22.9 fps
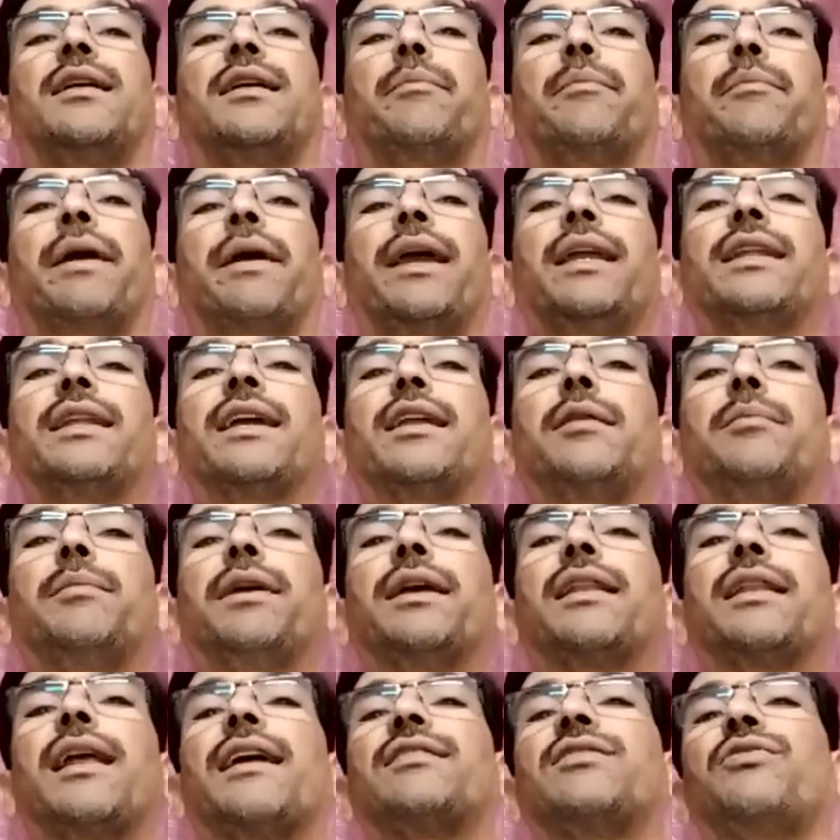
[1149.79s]
Pain can be
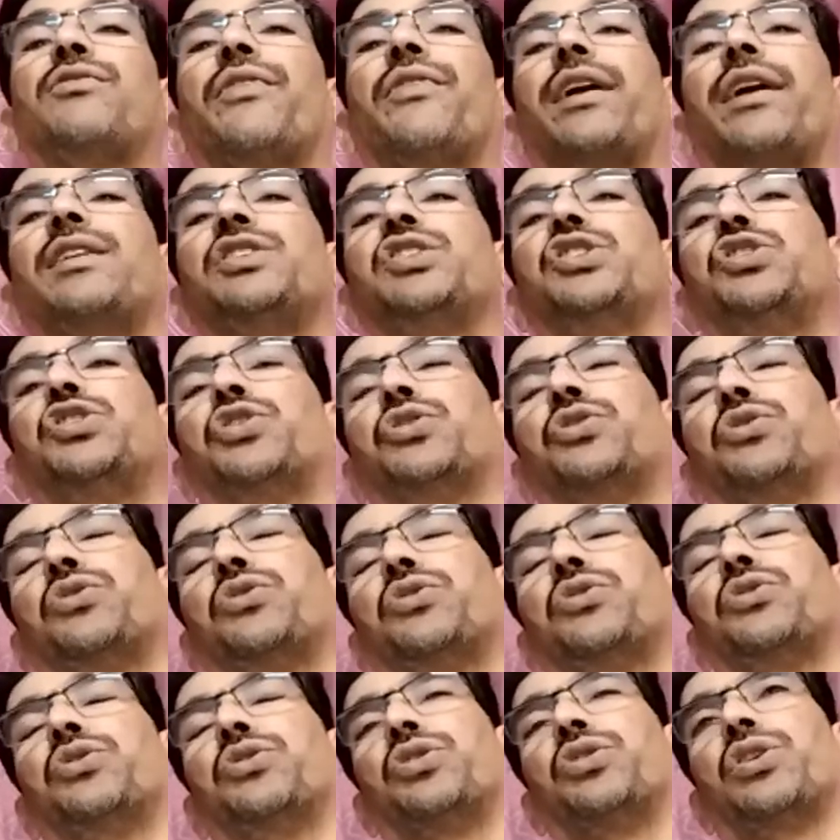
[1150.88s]
classified
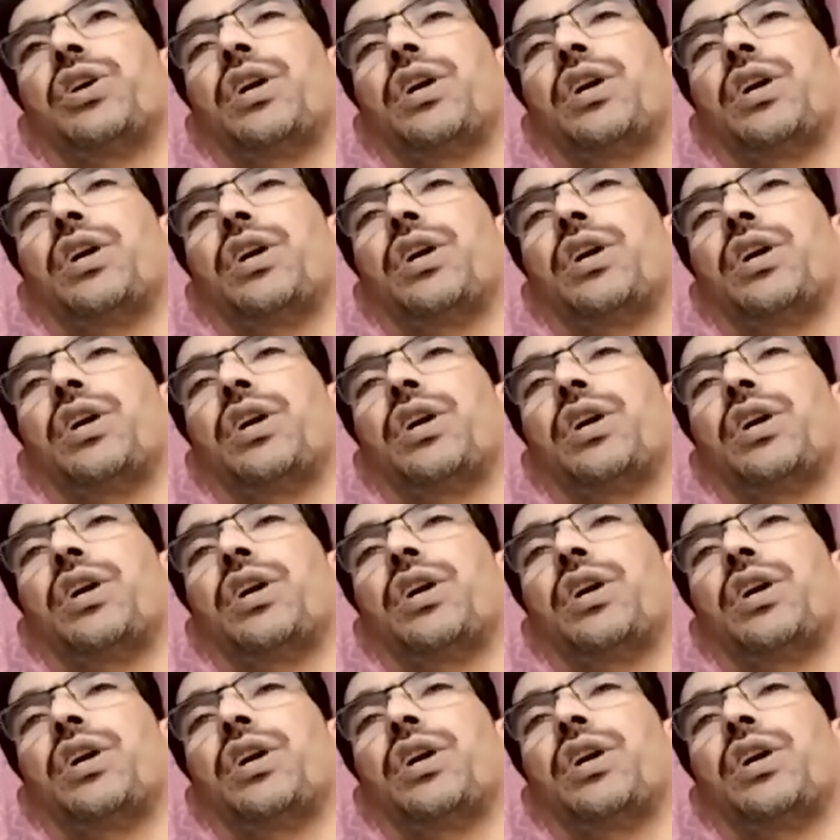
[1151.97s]
into